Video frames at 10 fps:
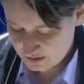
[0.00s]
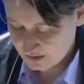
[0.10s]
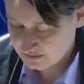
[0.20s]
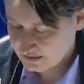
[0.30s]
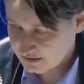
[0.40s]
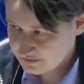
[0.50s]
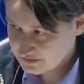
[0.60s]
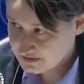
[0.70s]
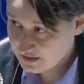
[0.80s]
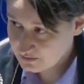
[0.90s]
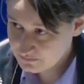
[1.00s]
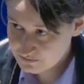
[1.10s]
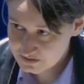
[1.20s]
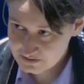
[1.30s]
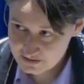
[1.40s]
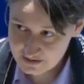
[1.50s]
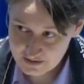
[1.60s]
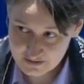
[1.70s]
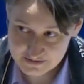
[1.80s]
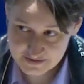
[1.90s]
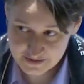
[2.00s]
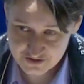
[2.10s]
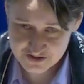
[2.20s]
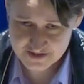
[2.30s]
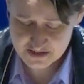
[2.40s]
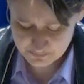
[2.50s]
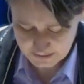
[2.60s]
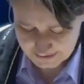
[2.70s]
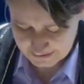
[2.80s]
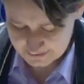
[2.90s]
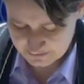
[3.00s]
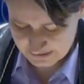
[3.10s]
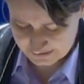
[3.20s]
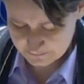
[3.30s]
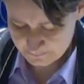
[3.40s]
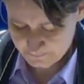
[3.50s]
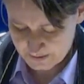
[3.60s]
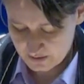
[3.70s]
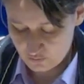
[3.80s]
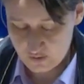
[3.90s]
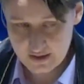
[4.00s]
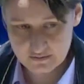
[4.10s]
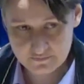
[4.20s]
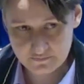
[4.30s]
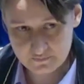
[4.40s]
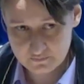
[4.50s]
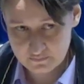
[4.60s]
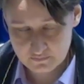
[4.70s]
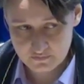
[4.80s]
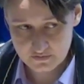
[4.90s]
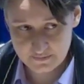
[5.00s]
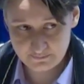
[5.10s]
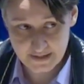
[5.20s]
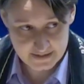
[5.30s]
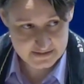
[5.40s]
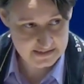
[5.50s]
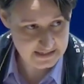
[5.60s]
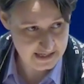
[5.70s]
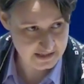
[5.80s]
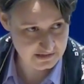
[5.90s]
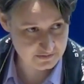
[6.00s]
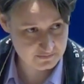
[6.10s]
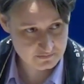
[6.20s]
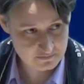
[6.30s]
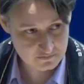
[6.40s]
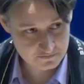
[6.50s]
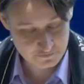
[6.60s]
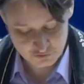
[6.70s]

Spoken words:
And in the Talmud, sages explain that while the baseline for